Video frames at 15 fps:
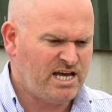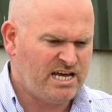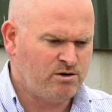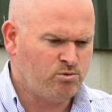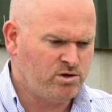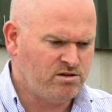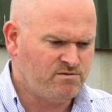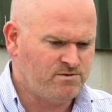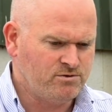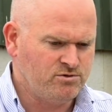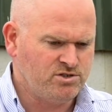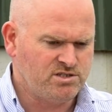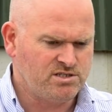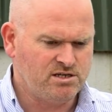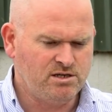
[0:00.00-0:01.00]
and with the
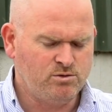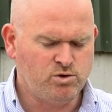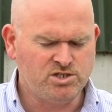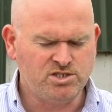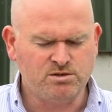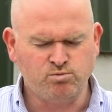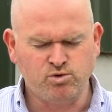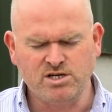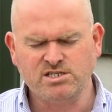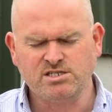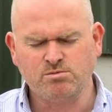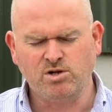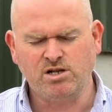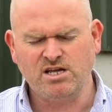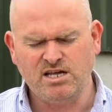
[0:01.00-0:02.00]
fungicide, which in
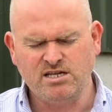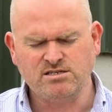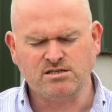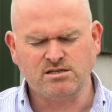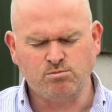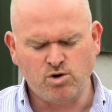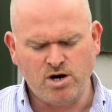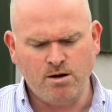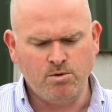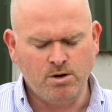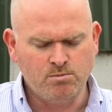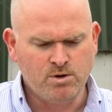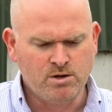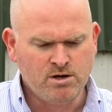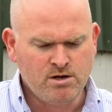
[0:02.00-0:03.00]
principle isn't a
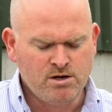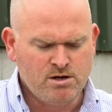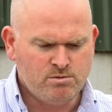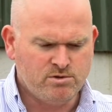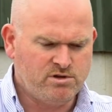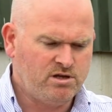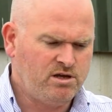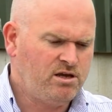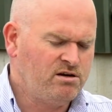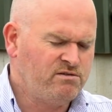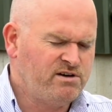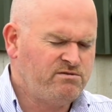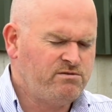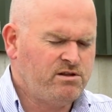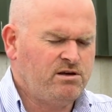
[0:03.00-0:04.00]
problem. But thinking
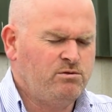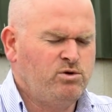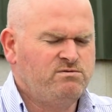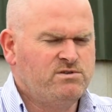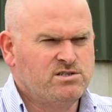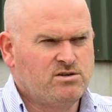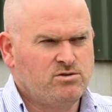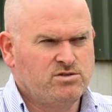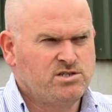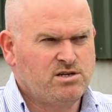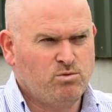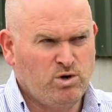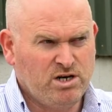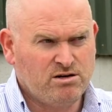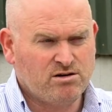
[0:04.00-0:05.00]
of everything we've discussed
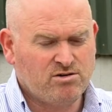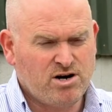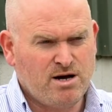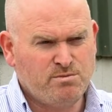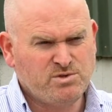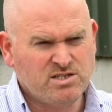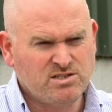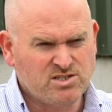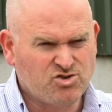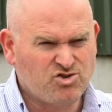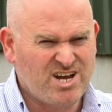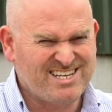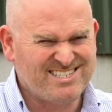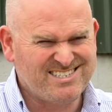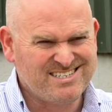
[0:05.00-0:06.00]
on winter crops and
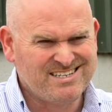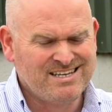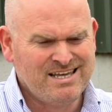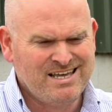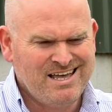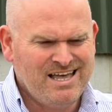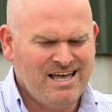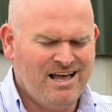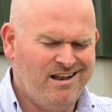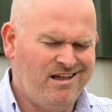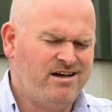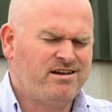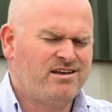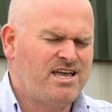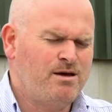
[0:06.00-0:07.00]
stress, a
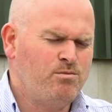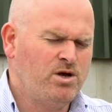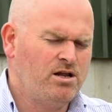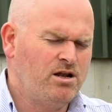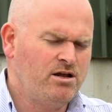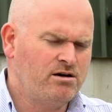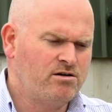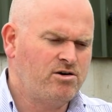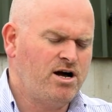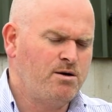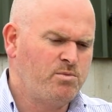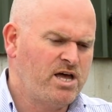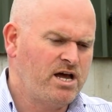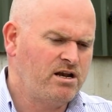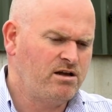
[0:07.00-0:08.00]
lot of chemical on a
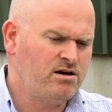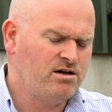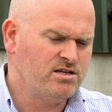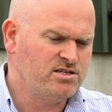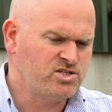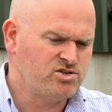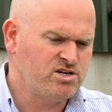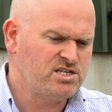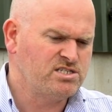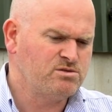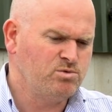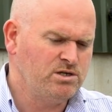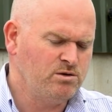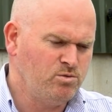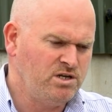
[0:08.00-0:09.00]
crop can cause stress,
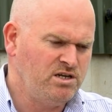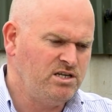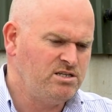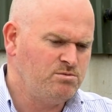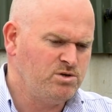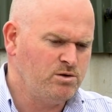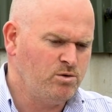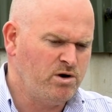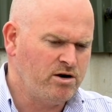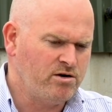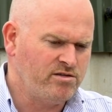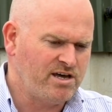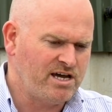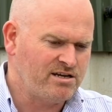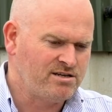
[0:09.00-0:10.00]
and we need to be
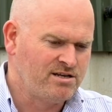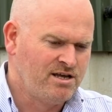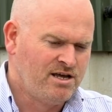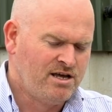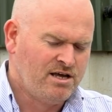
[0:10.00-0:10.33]
aware of that.